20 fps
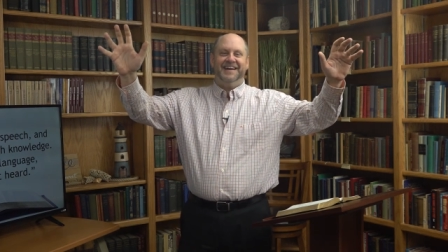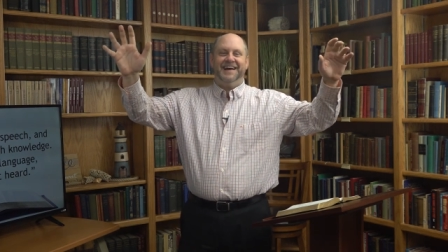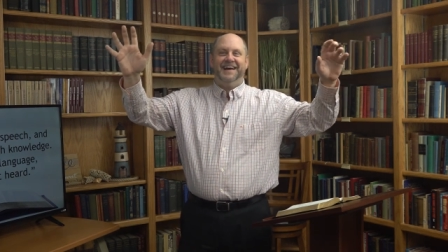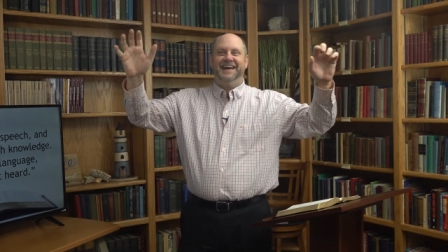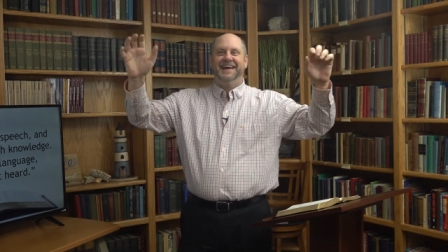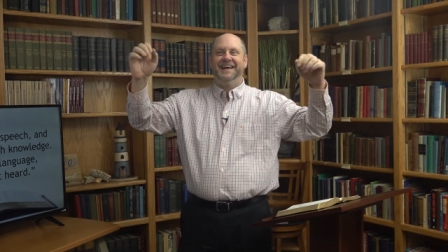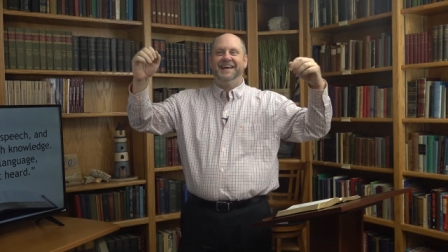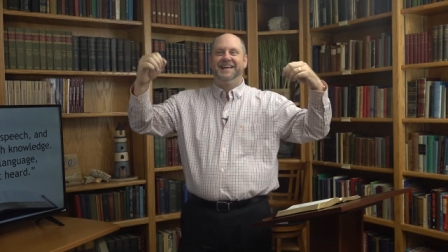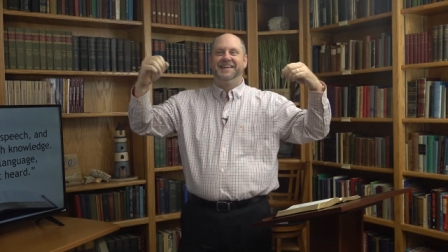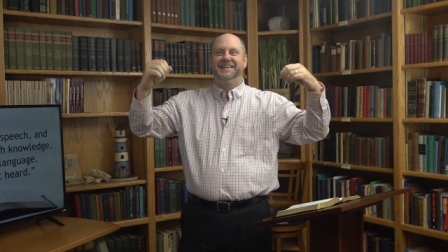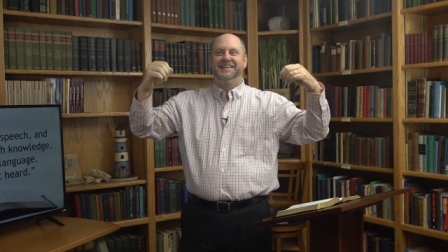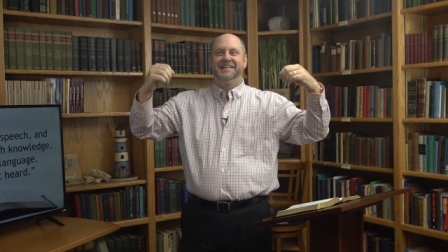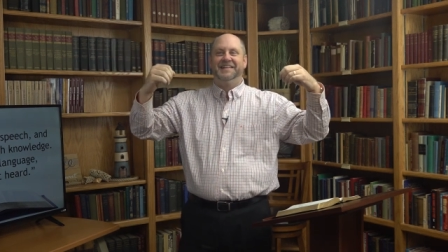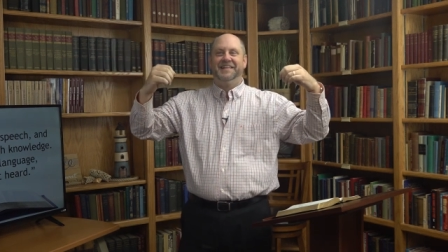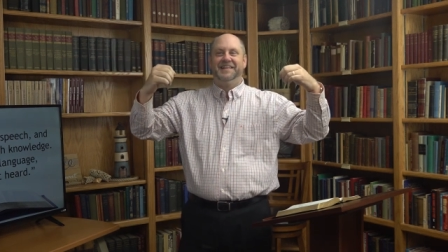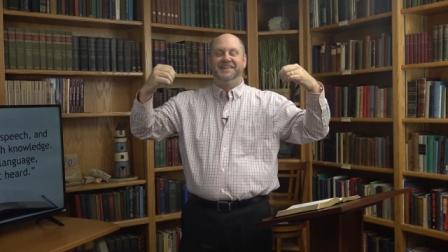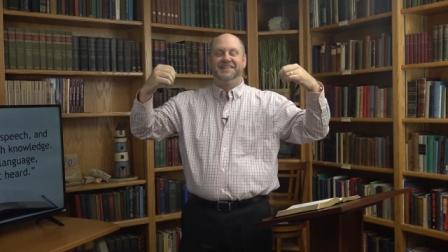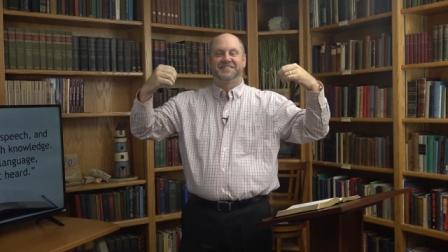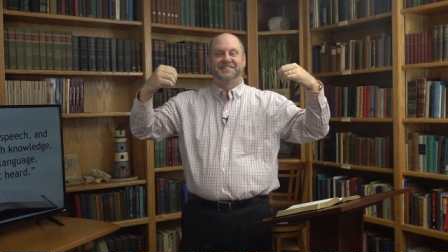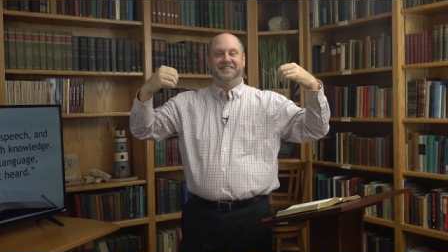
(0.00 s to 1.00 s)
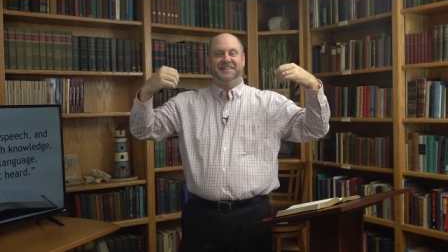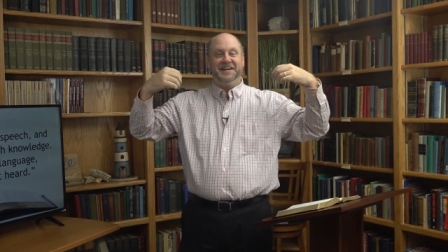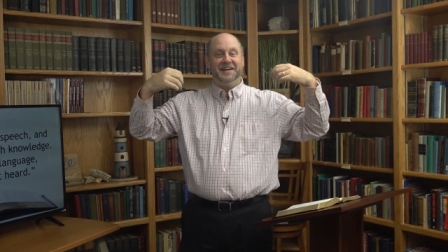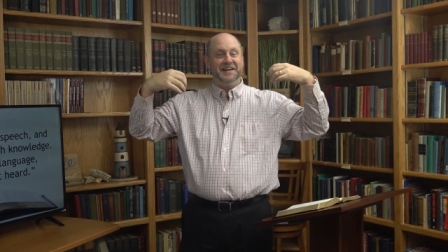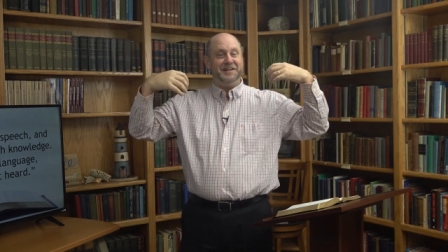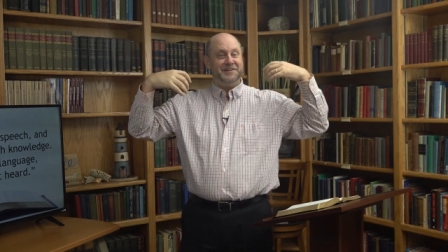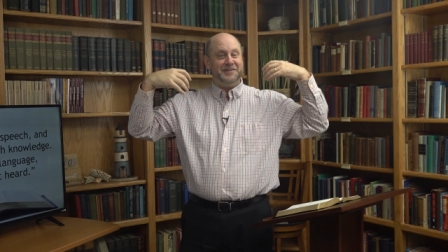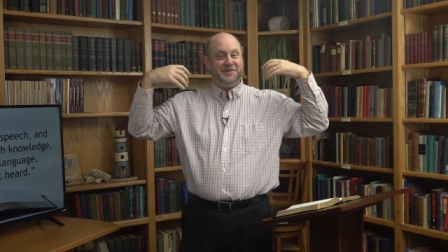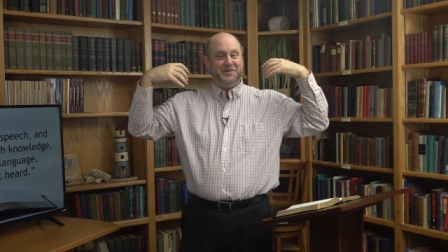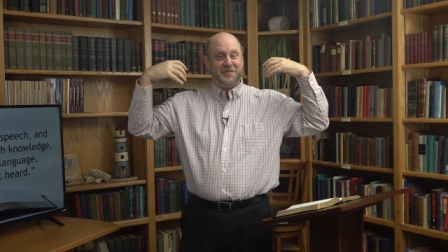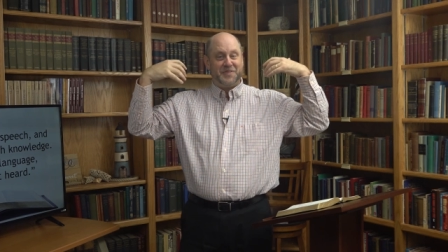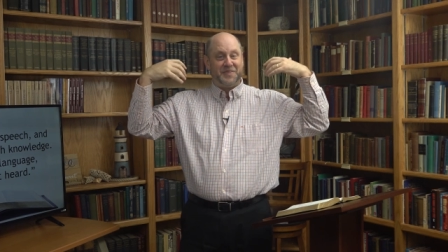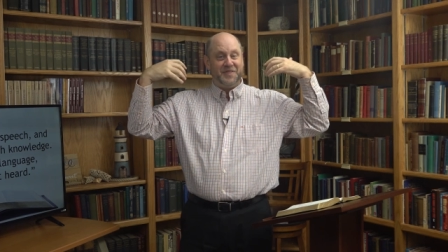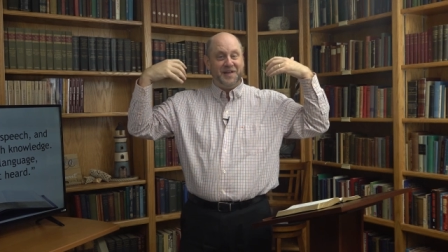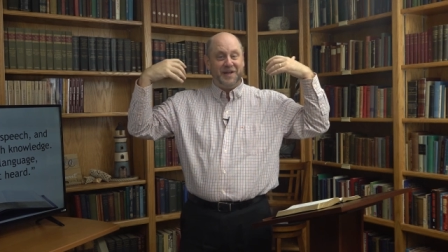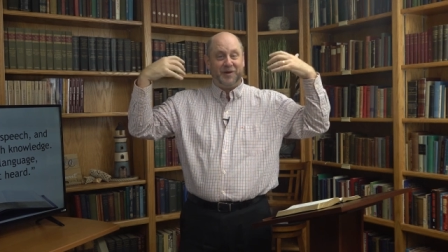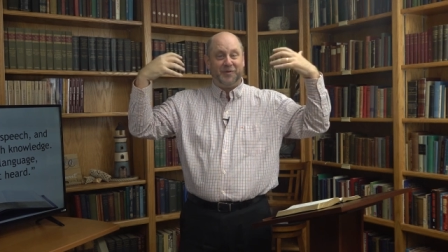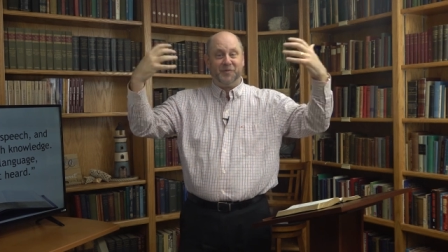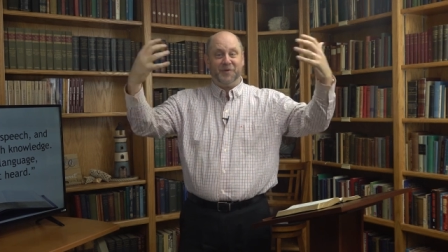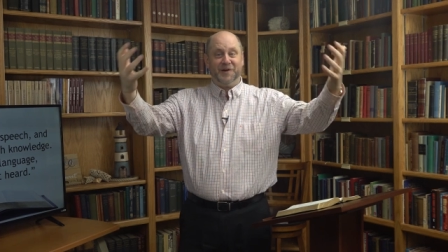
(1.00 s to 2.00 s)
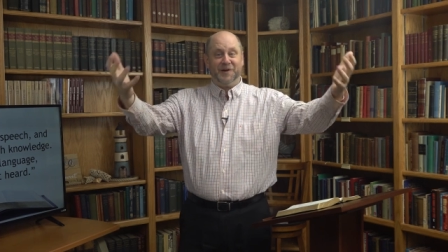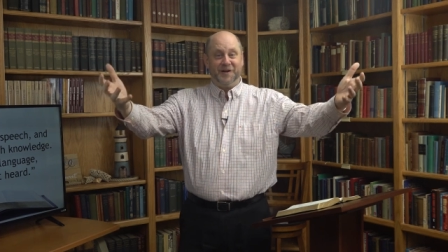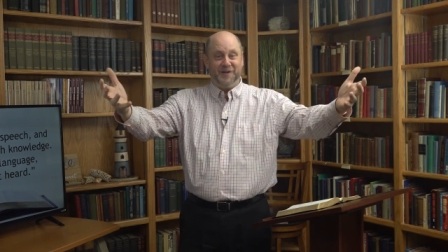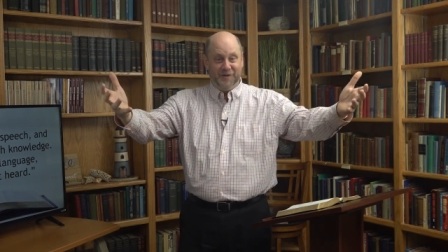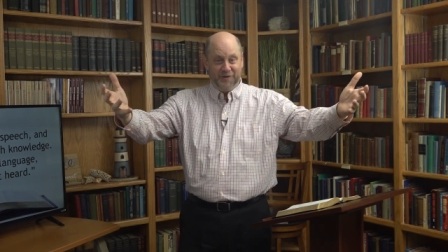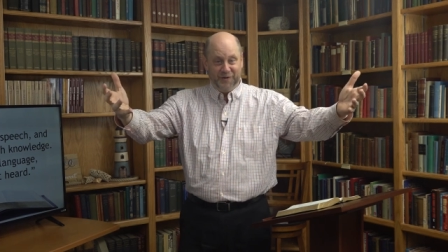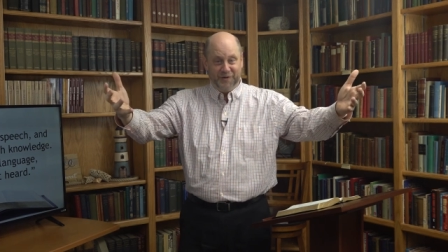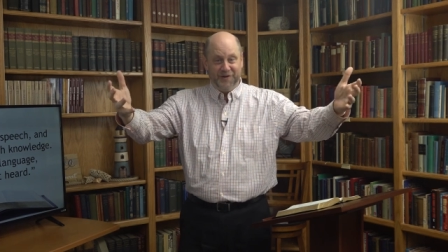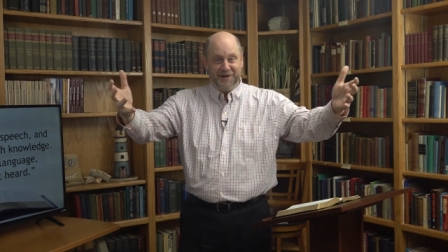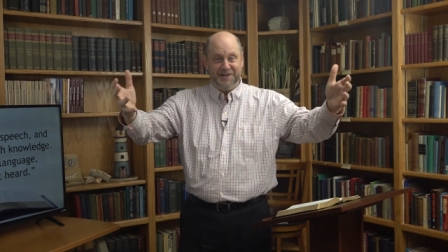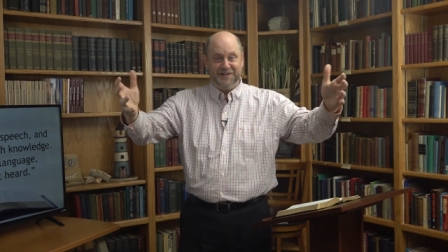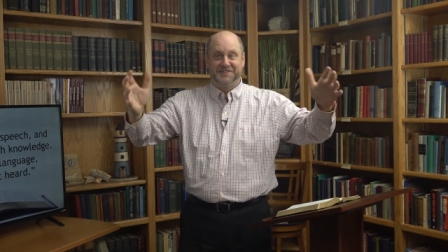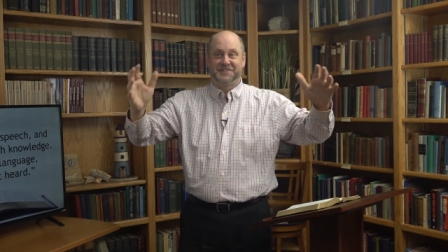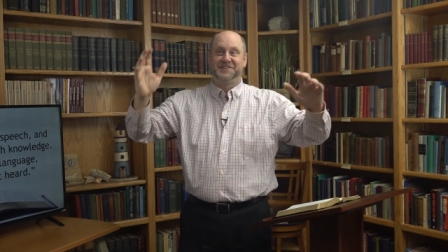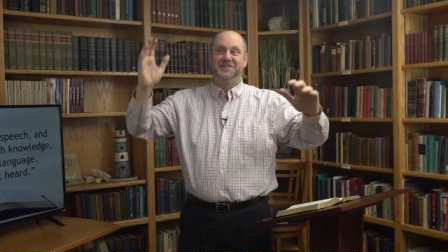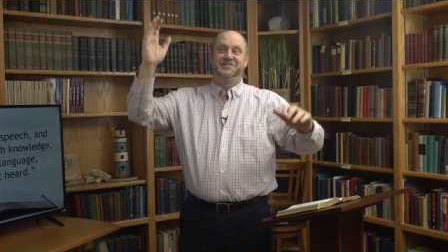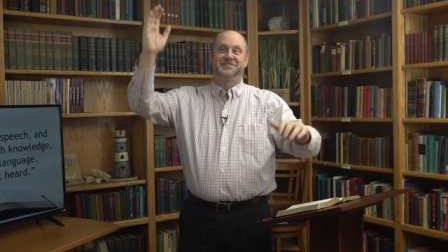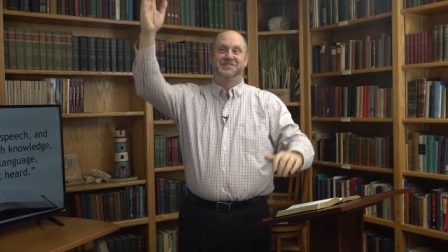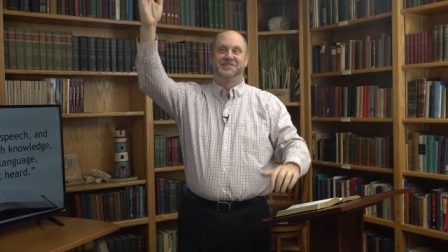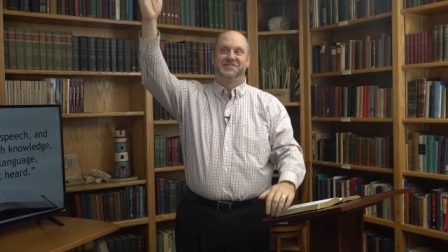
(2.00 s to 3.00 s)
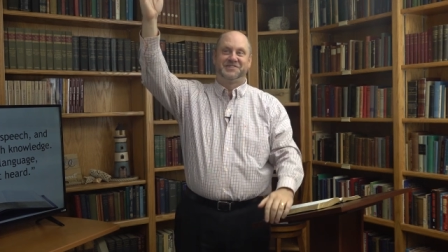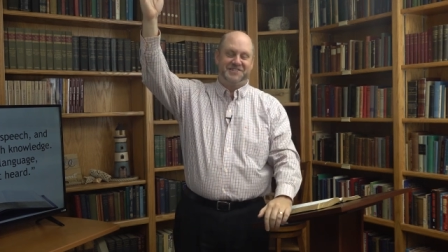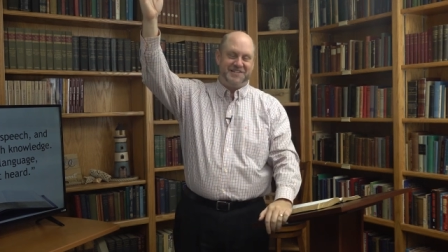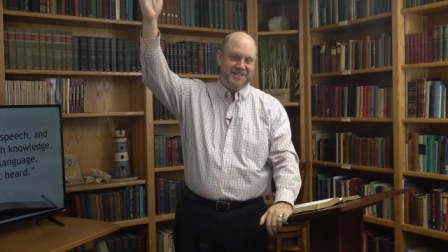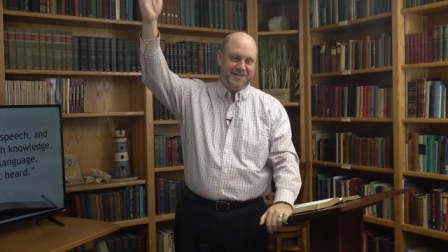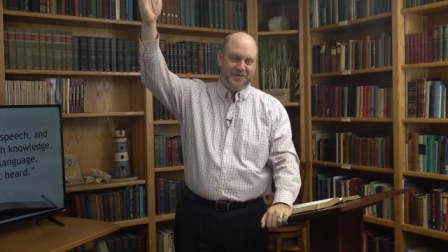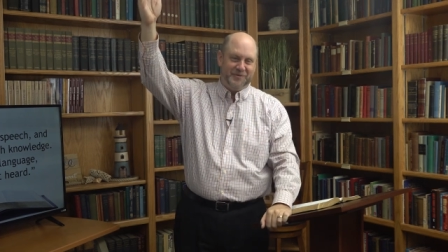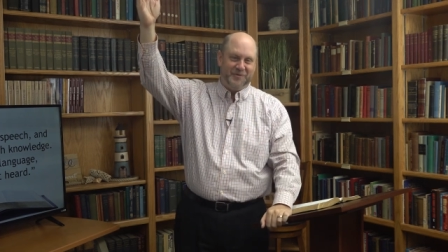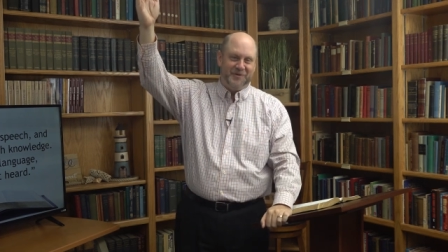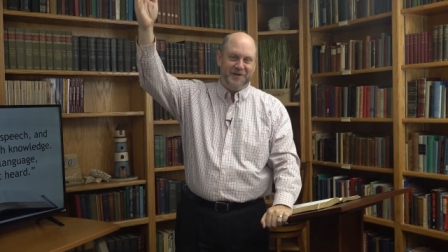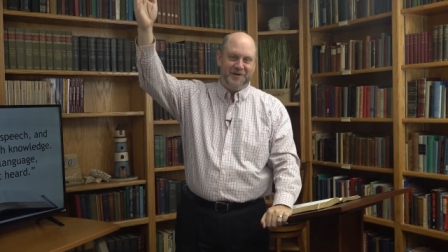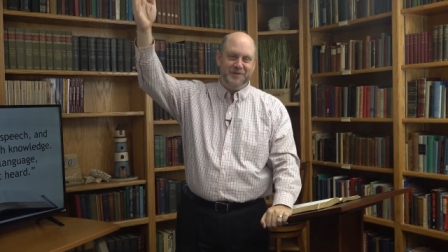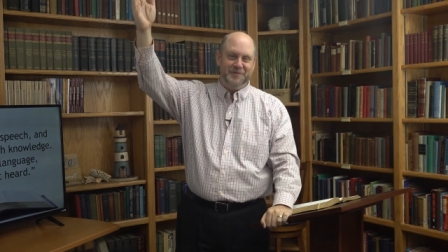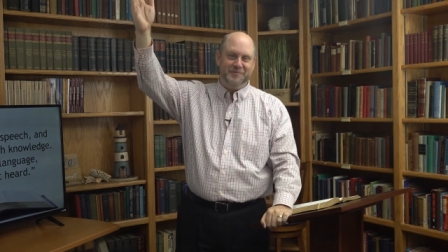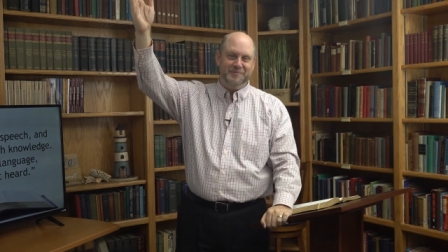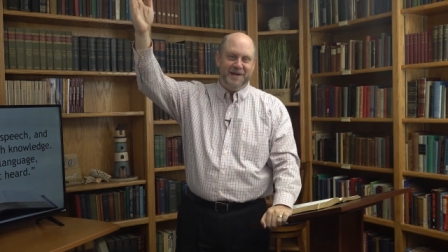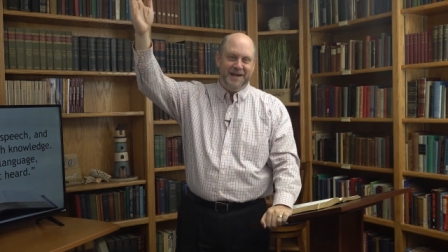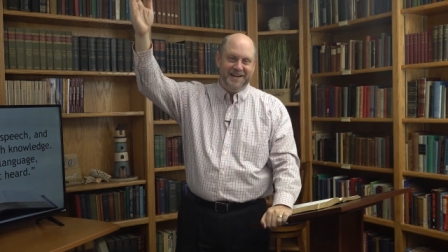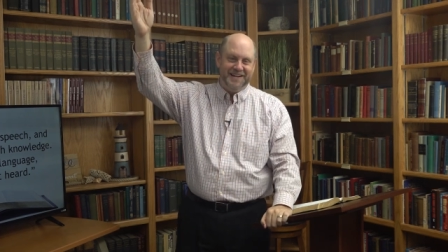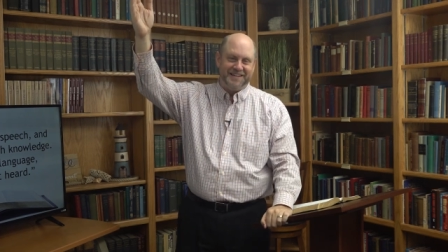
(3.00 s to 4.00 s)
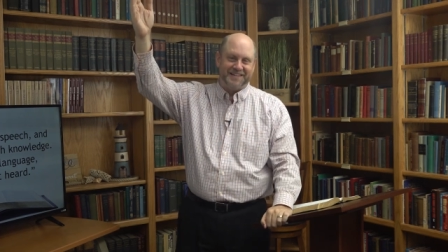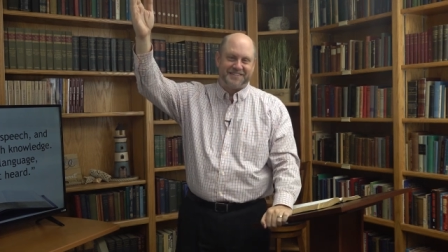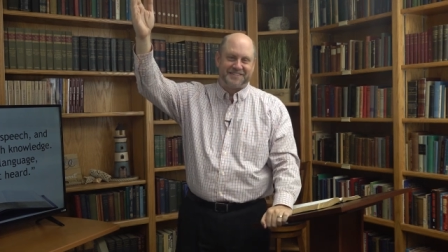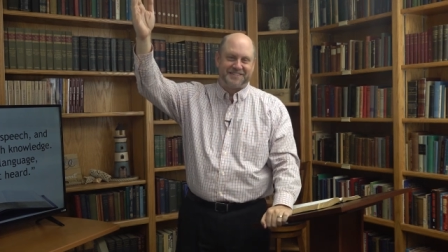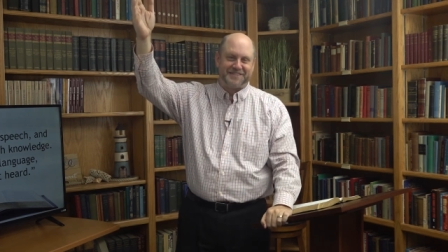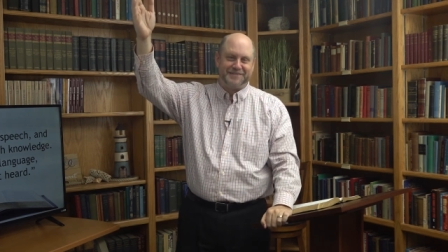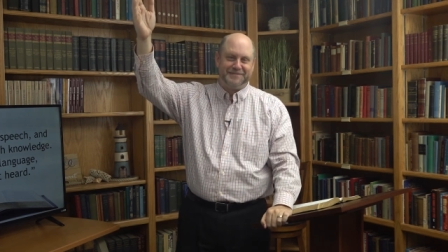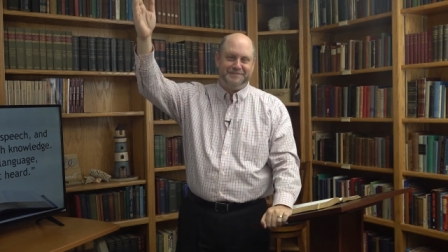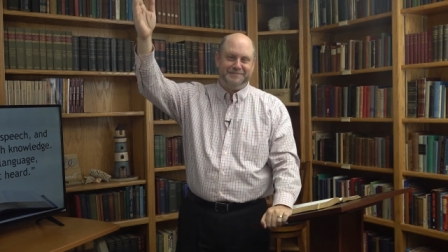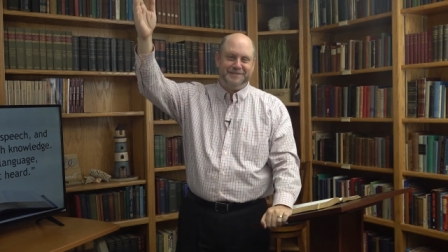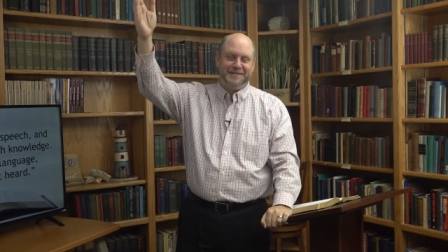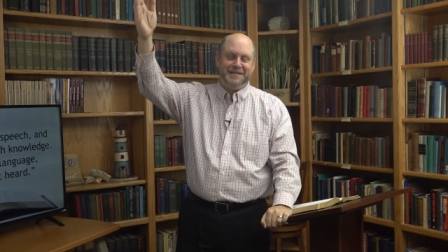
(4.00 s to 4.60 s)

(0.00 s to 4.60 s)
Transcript: and it's saying, You think we're glorious, you should see the one who made us.